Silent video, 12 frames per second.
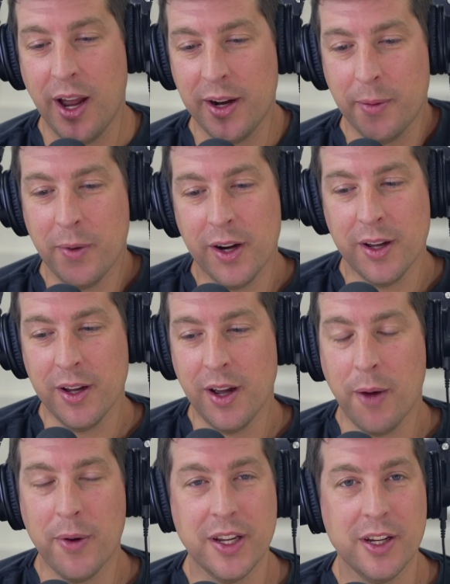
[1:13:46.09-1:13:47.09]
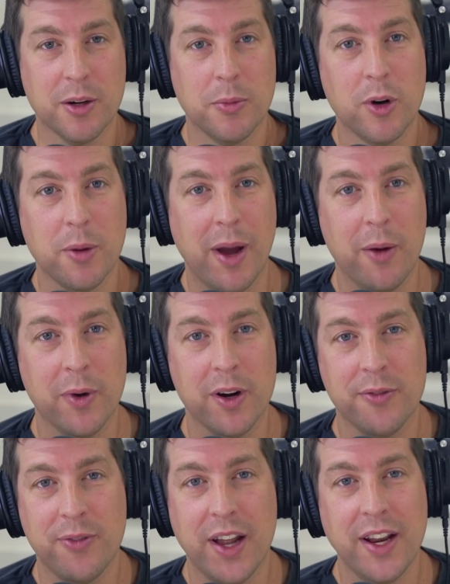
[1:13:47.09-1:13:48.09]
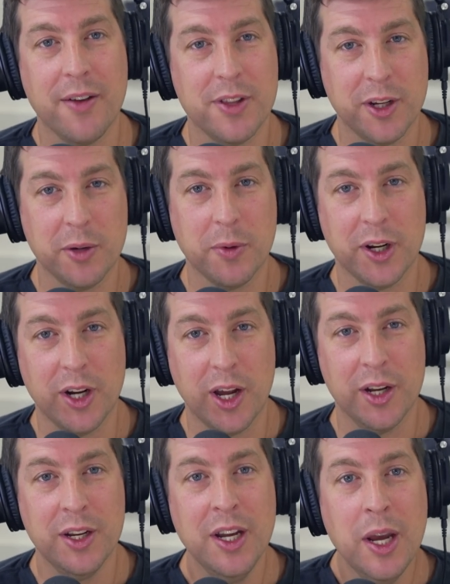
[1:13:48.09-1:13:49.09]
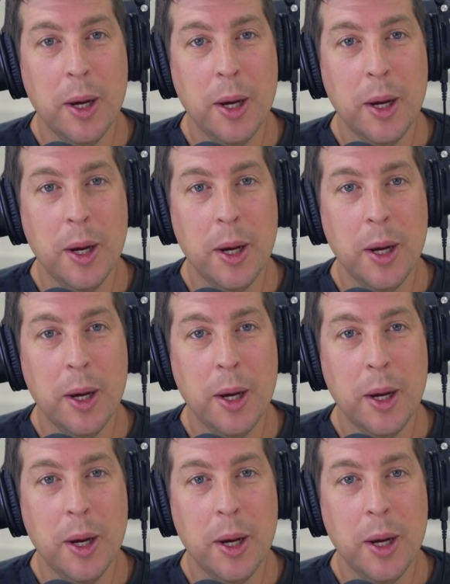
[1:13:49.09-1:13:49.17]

and I wanna I wanna hear more about where to find everything you're working on.